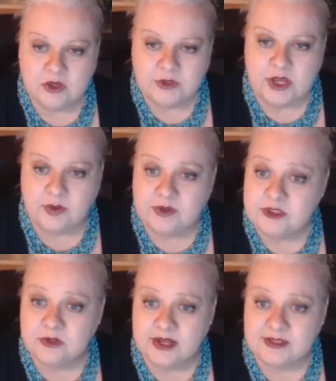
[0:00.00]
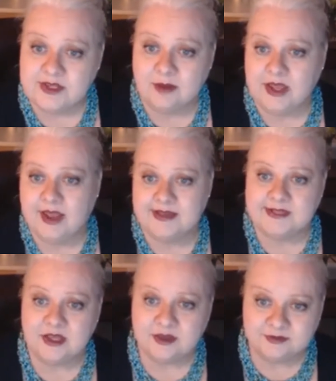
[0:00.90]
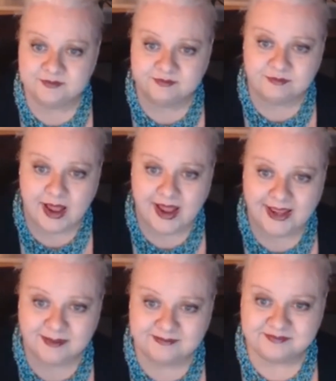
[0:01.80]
So until next time, guys, bye.